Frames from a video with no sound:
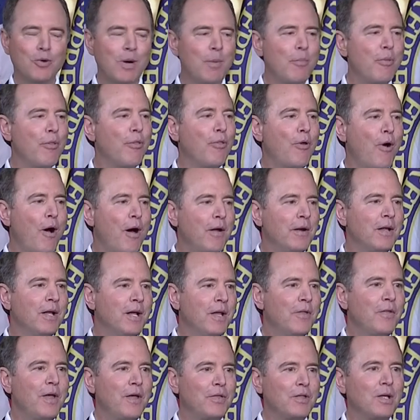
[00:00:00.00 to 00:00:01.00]
Trump thought
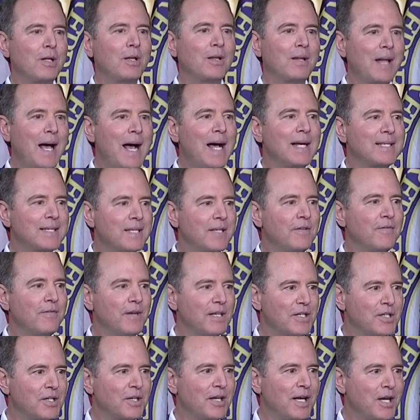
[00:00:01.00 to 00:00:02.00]
that the last
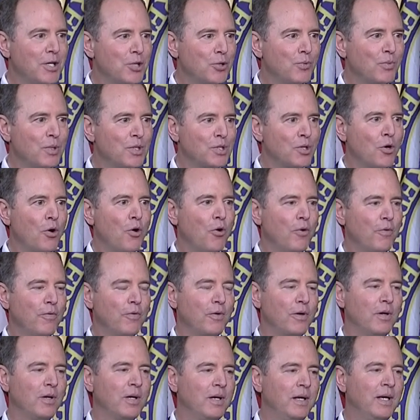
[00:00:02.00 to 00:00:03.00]
investigation was
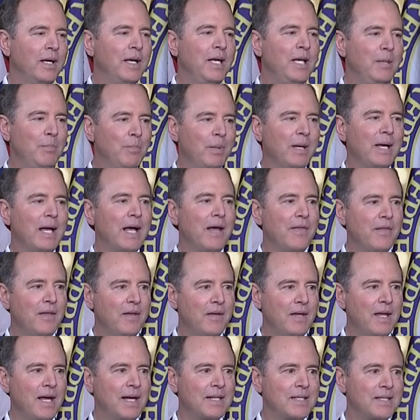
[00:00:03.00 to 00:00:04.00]
over, he began
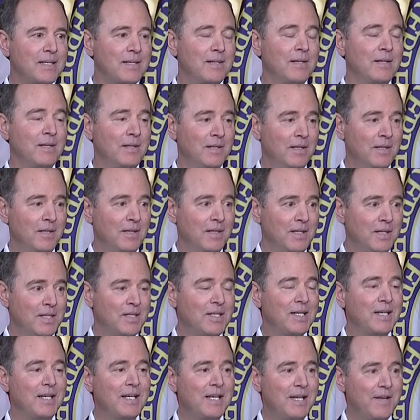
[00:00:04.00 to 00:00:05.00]
the next
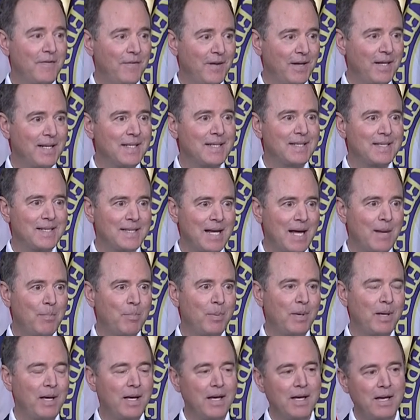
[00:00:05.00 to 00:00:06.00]
significant
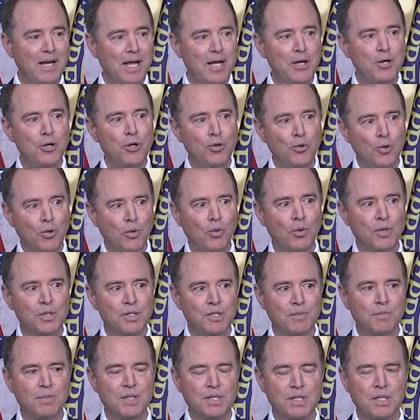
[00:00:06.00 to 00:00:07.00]
step in a new
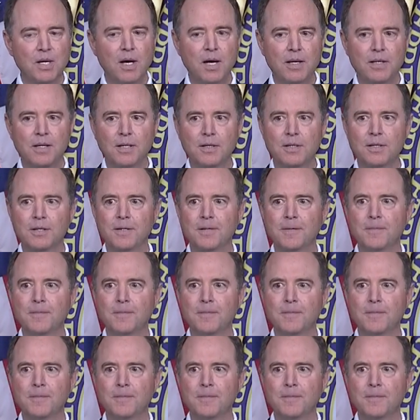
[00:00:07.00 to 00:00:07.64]
course of misconduct.